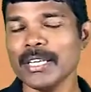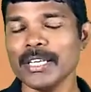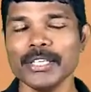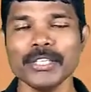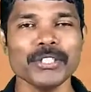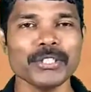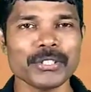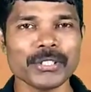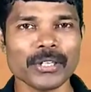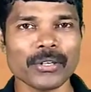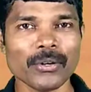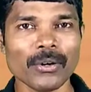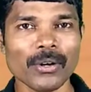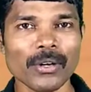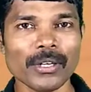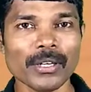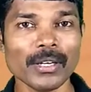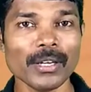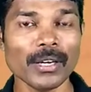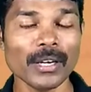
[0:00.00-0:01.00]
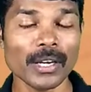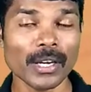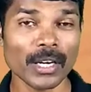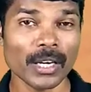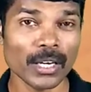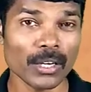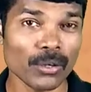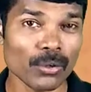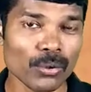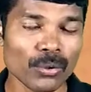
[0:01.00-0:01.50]
is called
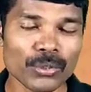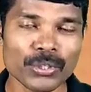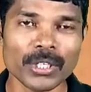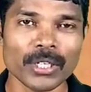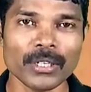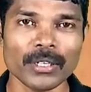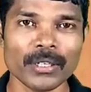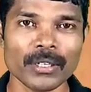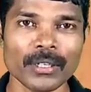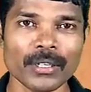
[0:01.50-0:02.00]
corrosion.